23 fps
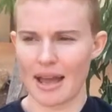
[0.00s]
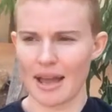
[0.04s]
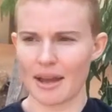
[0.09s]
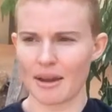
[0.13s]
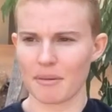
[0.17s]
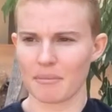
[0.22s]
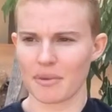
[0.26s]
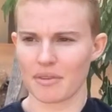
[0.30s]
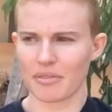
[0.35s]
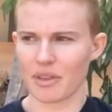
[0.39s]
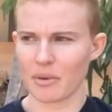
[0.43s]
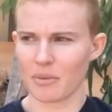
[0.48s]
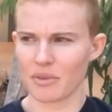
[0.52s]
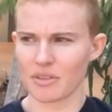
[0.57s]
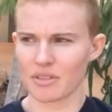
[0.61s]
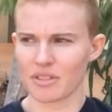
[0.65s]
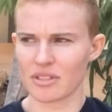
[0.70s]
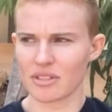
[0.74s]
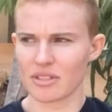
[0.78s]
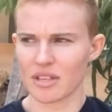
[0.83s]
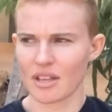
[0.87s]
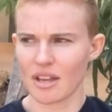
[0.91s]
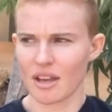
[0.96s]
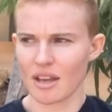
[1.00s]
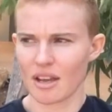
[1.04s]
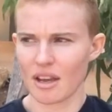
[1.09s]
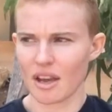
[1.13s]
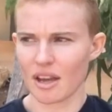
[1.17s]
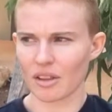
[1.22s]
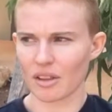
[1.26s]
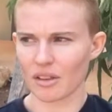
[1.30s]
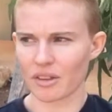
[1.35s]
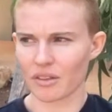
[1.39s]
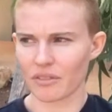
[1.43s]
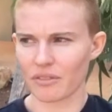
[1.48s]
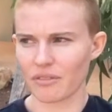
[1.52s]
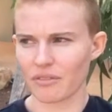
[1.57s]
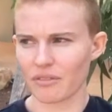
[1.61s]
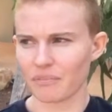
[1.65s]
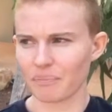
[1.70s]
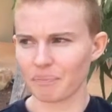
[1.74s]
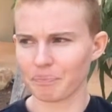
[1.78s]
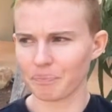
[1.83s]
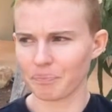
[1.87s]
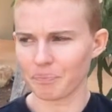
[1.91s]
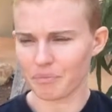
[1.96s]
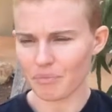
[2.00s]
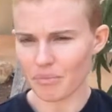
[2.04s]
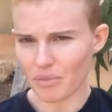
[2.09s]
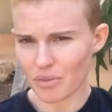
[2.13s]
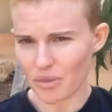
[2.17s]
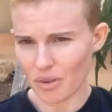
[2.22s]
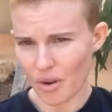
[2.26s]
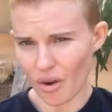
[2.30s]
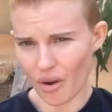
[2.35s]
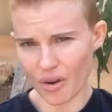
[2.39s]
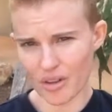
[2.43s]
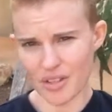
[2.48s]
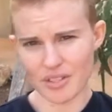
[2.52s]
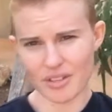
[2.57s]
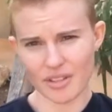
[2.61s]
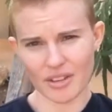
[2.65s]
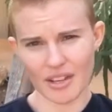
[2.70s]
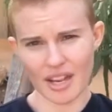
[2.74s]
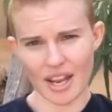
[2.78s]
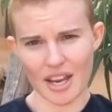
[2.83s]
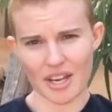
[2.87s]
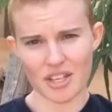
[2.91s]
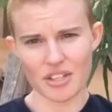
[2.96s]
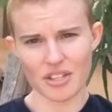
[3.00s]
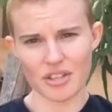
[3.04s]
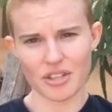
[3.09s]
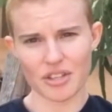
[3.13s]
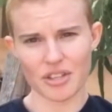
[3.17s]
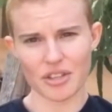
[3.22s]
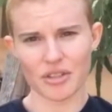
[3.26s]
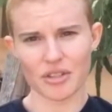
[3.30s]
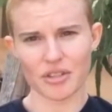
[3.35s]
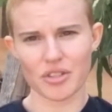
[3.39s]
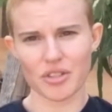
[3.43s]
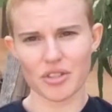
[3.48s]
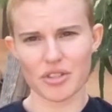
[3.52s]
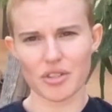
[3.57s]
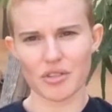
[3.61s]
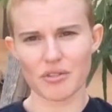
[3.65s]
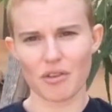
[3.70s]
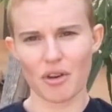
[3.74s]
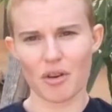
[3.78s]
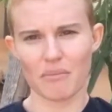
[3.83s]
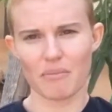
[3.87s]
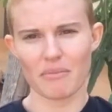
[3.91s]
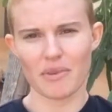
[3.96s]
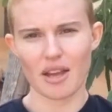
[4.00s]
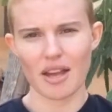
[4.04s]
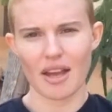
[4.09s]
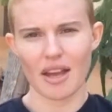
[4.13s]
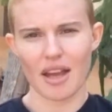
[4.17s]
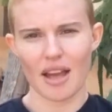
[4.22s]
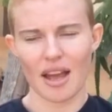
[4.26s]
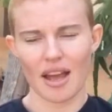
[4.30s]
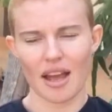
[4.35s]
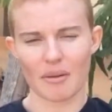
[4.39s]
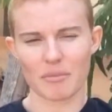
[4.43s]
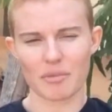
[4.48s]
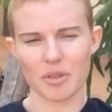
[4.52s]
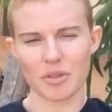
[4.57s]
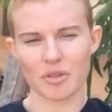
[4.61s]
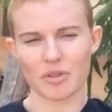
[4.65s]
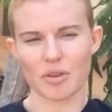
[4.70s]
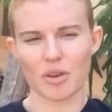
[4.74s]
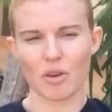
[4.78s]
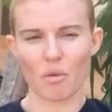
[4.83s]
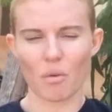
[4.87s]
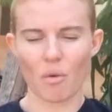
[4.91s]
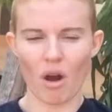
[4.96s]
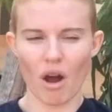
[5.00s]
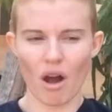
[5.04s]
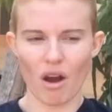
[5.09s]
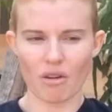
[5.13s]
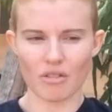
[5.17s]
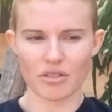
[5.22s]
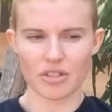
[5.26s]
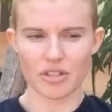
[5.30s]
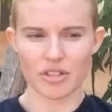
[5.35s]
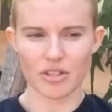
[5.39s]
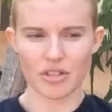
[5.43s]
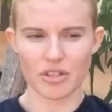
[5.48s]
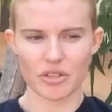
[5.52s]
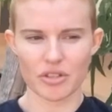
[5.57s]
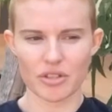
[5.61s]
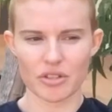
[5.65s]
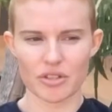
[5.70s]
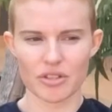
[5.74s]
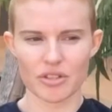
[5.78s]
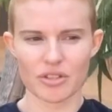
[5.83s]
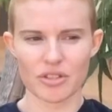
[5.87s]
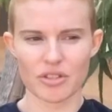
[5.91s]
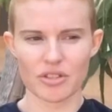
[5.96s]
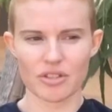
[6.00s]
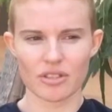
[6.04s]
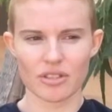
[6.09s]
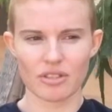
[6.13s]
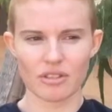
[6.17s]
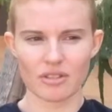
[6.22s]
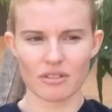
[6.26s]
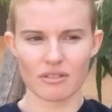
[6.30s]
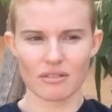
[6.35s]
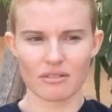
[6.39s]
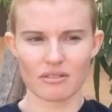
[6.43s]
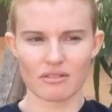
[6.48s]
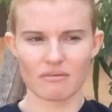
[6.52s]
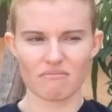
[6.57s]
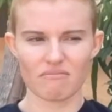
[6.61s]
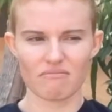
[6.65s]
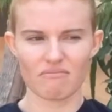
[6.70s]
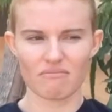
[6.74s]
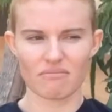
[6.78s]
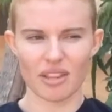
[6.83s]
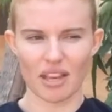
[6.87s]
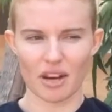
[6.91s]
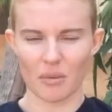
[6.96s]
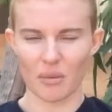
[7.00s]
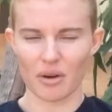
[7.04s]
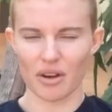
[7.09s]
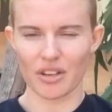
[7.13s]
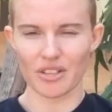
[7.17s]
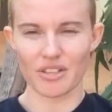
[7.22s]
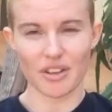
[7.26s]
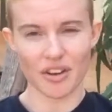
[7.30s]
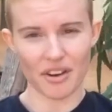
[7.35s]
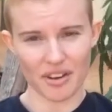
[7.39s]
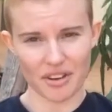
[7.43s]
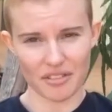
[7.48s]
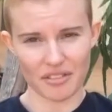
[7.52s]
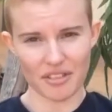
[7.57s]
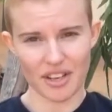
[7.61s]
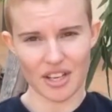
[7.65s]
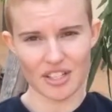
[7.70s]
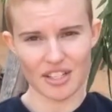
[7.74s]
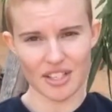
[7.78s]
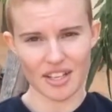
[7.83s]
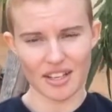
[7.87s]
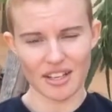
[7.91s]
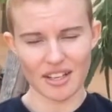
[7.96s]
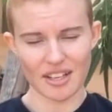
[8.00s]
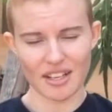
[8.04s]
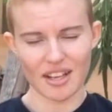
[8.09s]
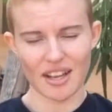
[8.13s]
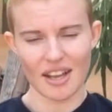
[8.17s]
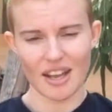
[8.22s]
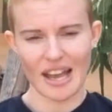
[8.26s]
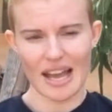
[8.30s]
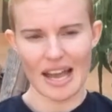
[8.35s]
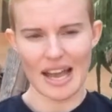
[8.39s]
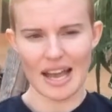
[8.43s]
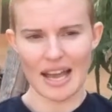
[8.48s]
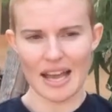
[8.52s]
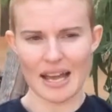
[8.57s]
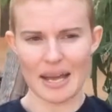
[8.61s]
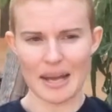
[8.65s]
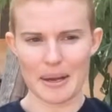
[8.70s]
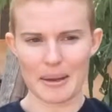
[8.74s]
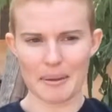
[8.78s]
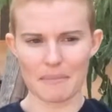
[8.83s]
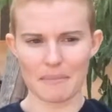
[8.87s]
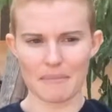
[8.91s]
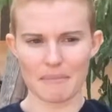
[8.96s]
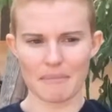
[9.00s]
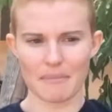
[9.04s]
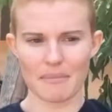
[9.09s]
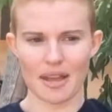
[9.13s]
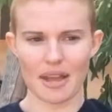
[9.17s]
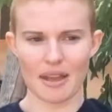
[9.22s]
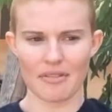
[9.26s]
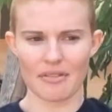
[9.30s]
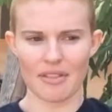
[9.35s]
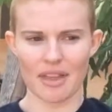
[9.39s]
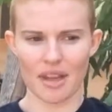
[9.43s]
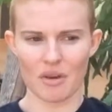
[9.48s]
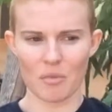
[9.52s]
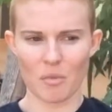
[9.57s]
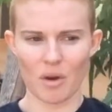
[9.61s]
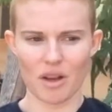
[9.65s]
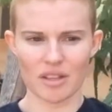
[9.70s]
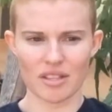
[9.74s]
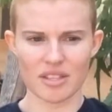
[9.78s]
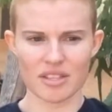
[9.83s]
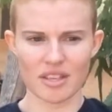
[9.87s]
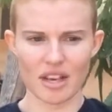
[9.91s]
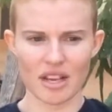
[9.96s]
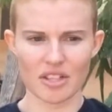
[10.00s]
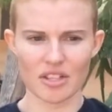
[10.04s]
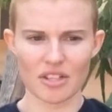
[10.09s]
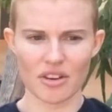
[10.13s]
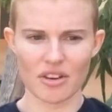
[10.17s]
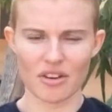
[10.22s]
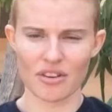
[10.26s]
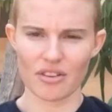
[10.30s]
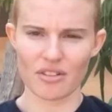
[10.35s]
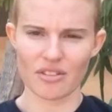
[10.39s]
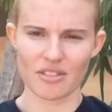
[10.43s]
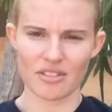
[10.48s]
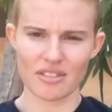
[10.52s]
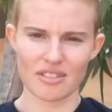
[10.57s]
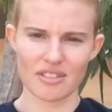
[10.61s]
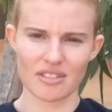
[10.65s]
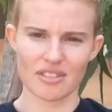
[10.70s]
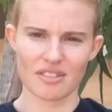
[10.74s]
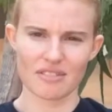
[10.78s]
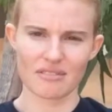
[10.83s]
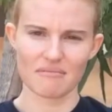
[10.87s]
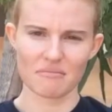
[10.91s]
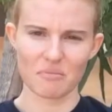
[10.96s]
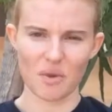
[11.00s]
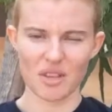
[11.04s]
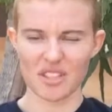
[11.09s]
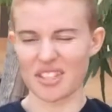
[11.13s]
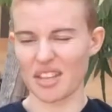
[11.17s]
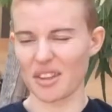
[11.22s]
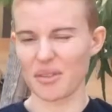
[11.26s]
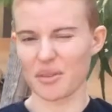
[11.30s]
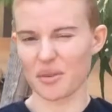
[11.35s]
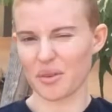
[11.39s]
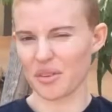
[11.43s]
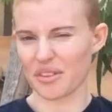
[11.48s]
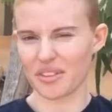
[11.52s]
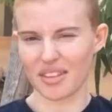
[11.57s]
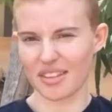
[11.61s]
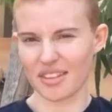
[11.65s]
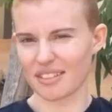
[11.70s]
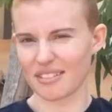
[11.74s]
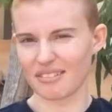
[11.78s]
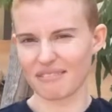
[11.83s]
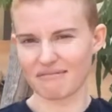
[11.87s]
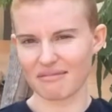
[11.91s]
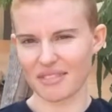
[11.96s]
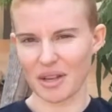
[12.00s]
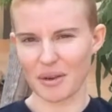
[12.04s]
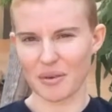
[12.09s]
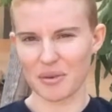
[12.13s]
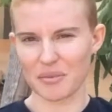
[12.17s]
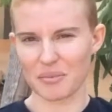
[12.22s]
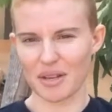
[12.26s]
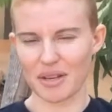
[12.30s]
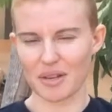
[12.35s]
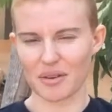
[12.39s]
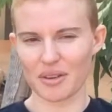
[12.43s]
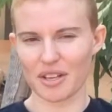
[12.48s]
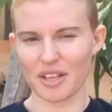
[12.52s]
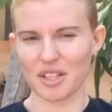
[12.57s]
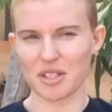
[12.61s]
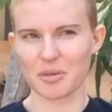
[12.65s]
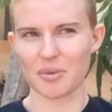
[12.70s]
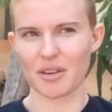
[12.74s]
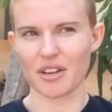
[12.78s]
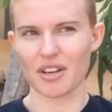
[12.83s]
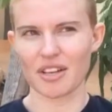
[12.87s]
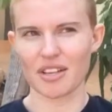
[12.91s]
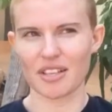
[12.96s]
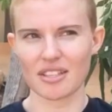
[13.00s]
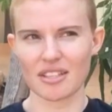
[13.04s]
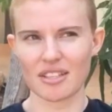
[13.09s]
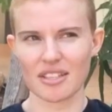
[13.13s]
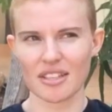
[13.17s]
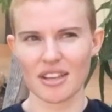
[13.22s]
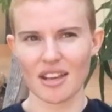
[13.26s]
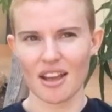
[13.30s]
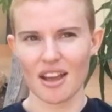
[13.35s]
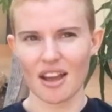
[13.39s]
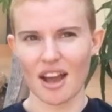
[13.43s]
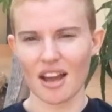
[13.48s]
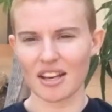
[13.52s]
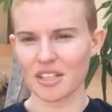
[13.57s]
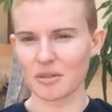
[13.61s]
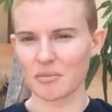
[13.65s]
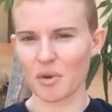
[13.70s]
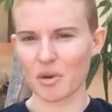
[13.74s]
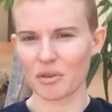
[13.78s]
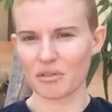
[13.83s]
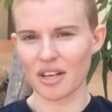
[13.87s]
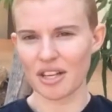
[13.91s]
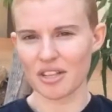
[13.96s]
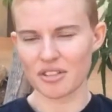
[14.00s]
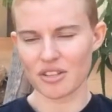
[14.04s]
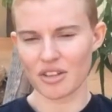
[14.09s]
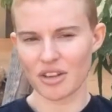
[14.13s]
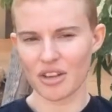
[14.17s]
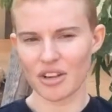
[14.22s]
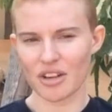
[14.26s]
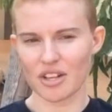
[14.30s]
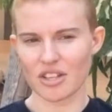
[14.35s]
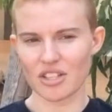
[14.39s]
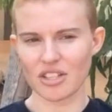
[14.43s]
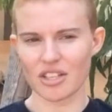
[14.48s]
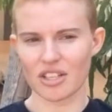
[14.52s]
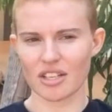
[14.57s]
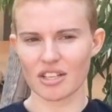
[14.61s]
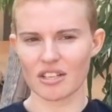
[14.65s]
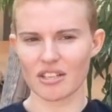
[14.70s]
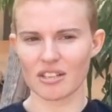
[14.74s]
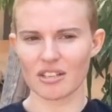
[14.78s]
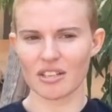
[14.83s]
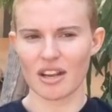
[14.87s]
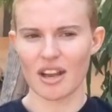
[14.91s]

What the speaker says: and there was a lot of host locations you could choose from, so it took a while to choose that I wanted to go to Fiji. And then once I thought that it would be a good experience, I did more research and